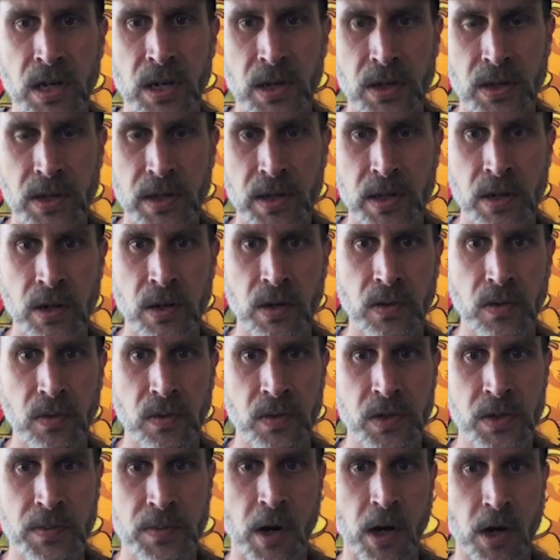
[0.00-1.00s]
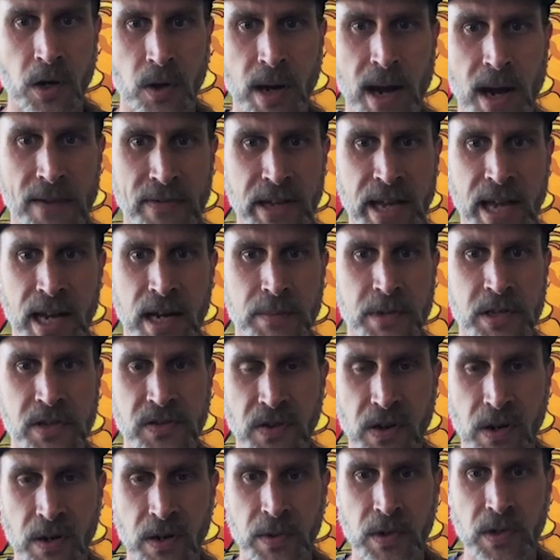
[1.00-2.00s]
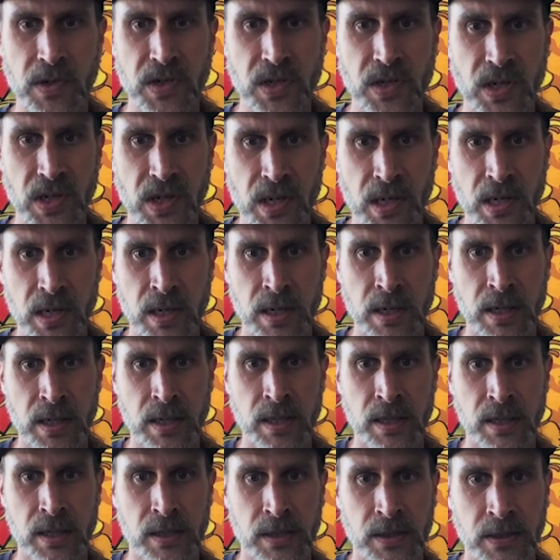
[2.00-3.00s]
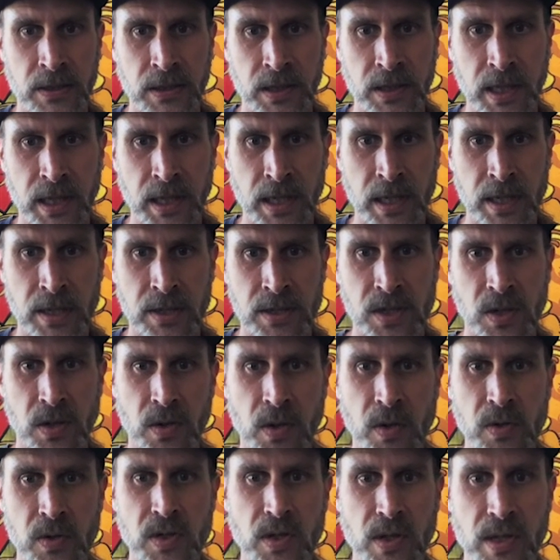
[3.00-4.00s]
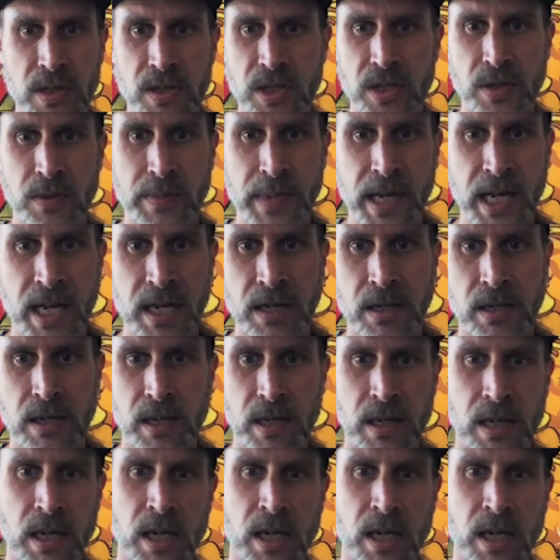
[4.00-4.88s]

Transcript: you know, small craft cannabis farmers. And so those are the two main.